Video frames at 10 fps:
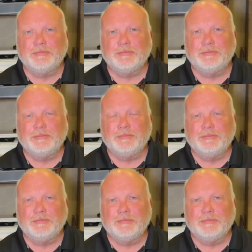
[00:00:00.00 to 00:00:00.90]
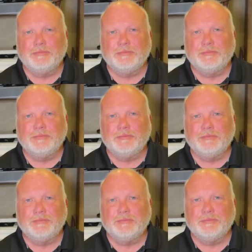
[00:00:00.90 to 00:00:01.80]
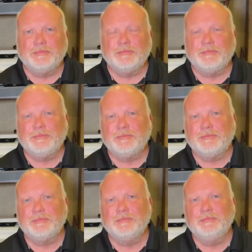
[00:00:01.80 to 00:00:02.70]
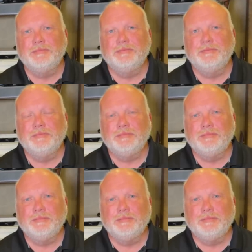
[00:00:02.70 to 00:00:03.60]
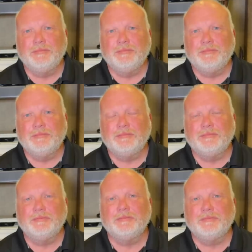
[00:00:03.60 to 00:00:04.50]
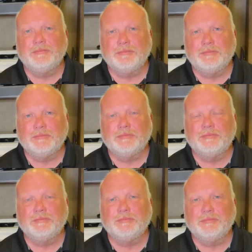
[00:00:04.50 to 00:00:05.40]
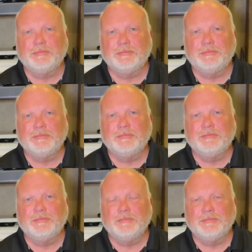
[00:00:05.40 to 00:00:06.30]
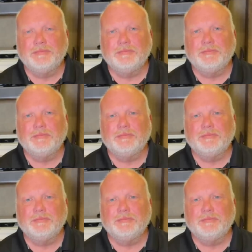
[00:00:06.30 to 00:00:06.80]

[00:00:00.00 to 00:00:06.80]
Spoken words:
This person isn't speaking.